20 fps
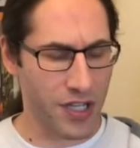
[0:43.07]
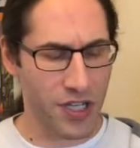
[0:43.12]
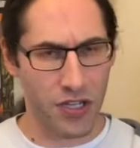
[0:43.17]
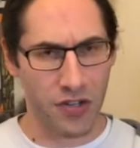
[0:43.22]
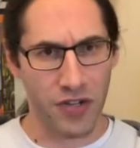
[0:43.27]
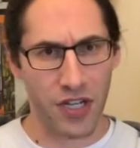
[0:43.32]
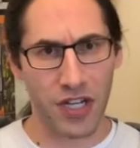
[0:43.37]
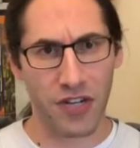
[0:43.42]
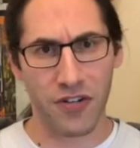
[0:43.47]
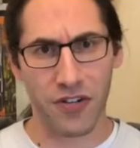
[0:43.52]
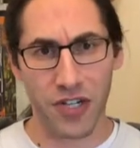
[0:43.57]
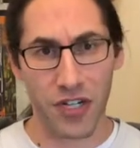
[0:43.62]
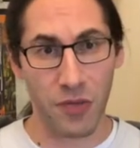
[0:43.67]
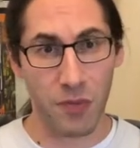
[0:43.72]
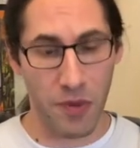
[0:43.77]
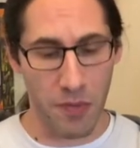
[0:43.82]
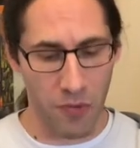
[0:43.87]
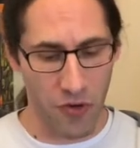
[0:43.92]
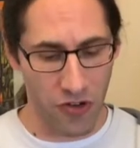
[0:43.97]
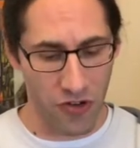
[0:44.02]
You need a little
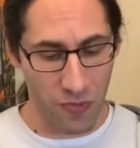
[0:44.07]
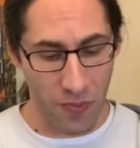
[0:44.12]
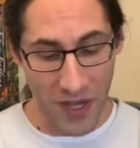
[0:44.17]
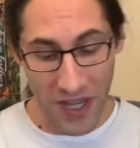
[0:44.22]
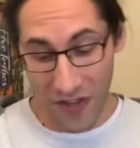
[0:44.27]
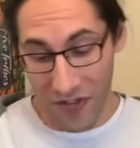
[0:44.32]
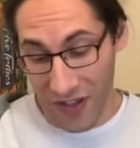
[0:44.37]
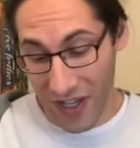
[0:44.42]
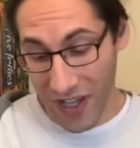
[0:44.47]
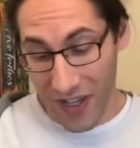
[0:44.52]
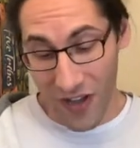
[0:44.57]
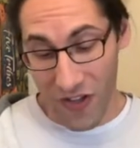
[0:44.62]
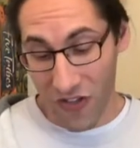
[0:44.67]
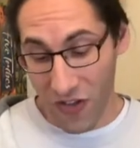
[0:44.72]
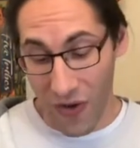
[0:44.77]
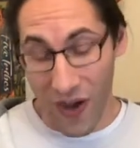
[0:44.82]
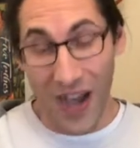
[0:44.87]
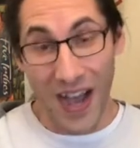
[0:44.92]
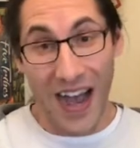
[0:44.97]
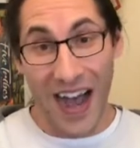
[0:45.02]
bit more space.
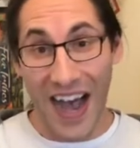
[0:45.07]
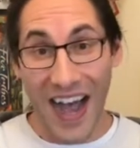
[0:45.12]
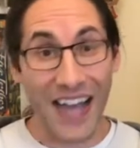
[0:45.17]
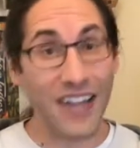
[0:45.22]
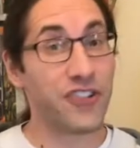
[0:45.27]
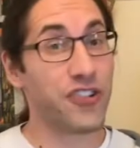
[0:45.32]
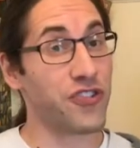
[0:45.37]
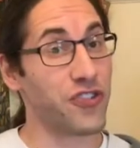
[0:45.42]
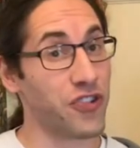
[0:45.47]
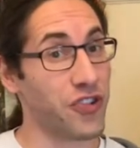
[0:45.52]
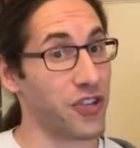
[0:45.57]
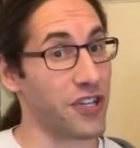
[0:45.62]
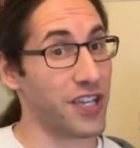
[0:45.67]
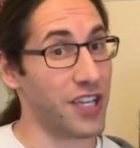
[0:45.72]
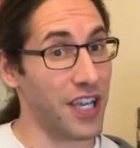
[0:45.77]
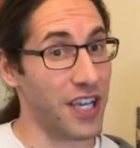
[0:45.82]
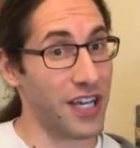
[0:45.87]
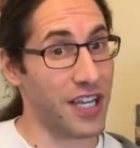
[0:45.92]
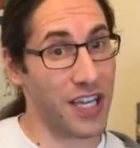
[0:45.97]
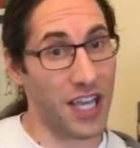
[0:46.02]
So I just couldn't
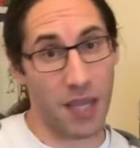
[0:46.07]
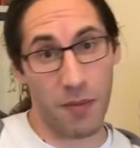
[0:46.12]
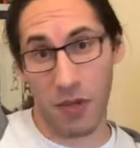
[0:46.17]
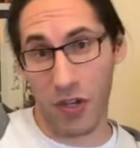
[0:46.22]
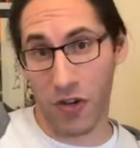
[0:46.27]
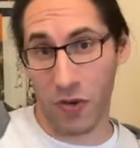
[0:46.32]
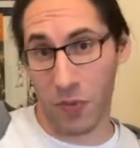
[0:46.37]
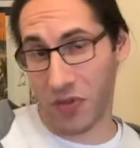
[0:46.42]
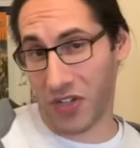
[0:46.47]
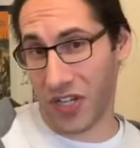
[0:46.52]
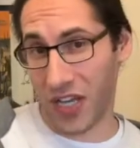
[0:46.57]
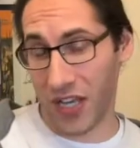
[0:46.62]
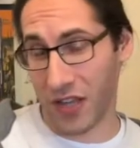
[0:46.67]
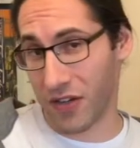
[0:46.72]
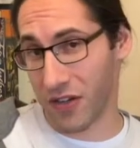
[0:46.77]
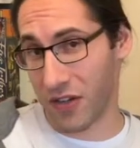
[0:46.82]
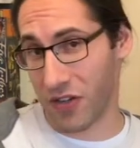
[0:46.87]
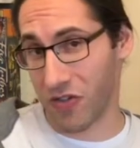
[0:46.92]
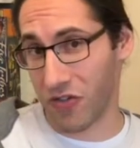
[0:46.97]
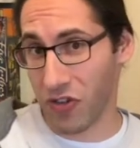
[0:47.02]
get a gaming group
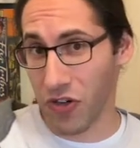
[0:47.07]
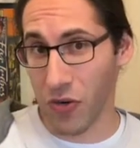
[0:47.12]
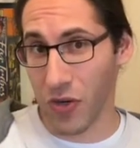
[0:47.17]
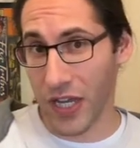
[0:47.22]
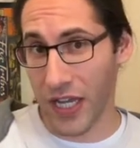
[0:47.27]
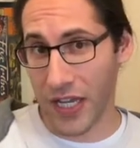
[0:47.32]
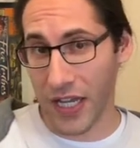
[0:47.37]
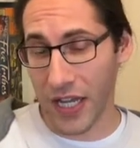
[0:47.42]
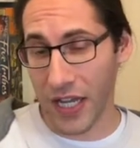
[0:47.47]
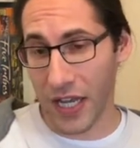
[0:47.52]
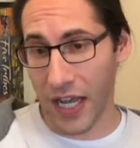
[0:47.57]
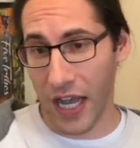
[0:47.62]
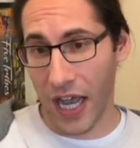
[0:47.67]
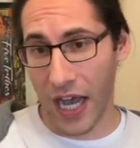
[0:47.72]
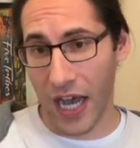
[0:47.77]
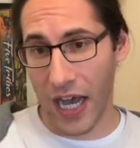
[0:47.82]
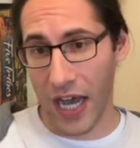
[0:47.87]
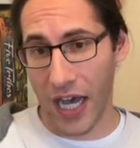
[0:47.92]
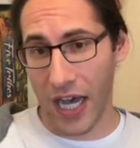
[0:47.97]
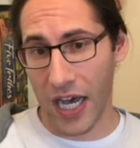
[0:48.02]
together to do it,
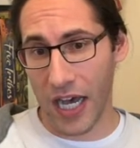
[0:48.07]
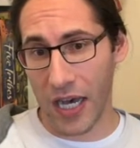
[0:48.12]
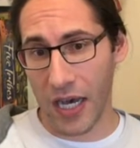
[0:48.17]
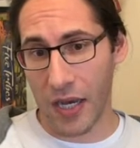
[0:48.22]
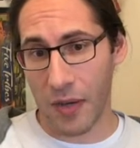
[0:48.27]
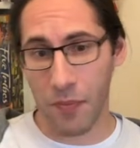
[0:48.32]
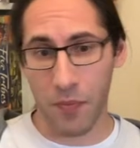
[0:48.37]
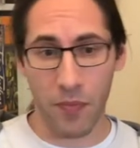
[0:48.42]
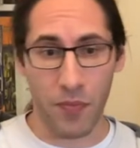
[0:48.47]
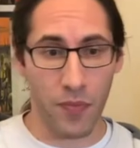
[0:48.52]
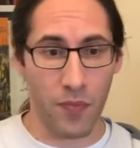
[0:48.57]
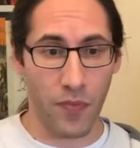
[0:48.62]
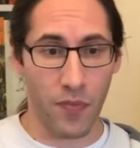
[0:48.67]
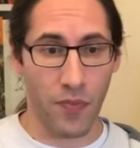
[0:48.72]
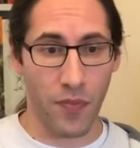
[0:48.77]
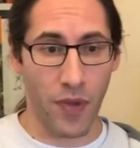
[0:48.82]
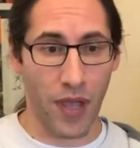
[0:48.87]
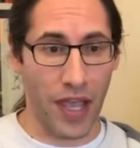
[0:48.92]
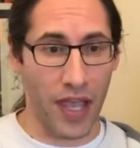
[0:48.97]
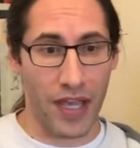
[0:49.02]
and
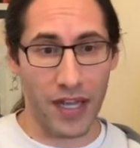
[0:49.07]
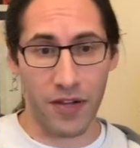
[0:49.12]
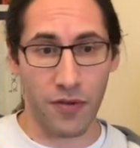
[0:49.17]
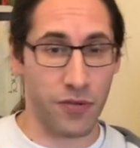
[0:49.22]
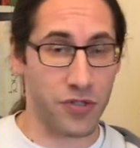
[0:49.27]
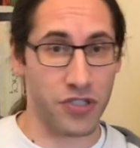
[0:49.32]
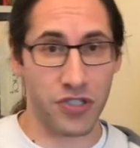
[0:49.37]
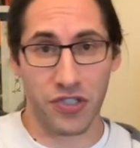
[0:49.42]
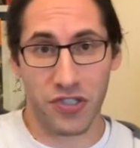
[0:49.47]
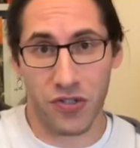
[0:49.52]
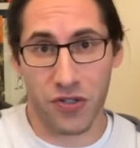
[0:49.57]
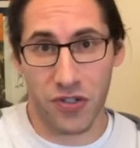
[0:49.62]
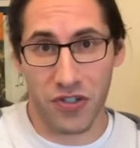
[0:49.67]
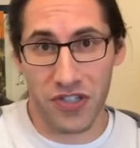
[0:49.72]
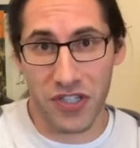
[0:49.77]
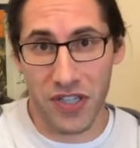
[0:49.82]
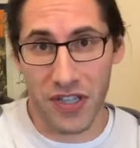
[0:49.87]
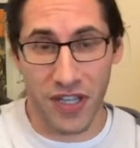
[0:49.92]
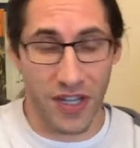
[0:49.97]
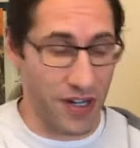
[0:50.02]
it was just sort of
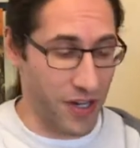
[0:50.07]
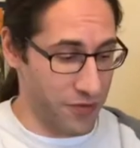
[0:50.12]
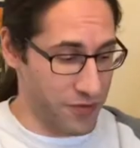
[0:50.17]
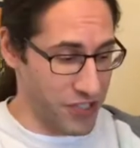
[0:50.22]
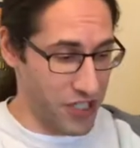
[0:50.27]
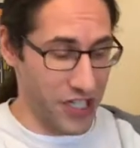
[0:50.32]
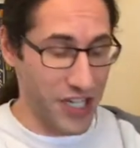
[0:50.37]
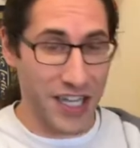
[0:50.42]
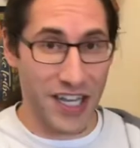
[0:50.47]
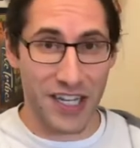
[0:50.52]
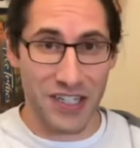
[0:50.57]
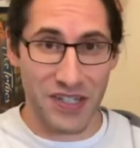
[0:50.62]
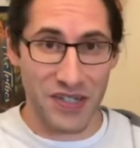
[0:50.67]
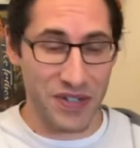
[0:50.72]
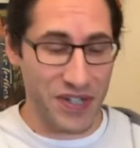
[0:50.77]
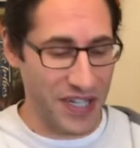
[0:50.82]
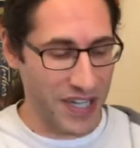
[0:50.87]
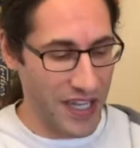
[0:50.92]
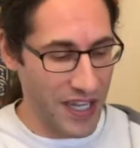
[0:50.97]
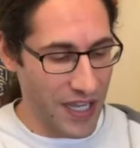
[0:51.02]
sitting there. I was going to get to
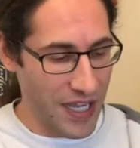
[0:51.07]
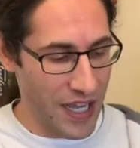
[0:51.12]
it.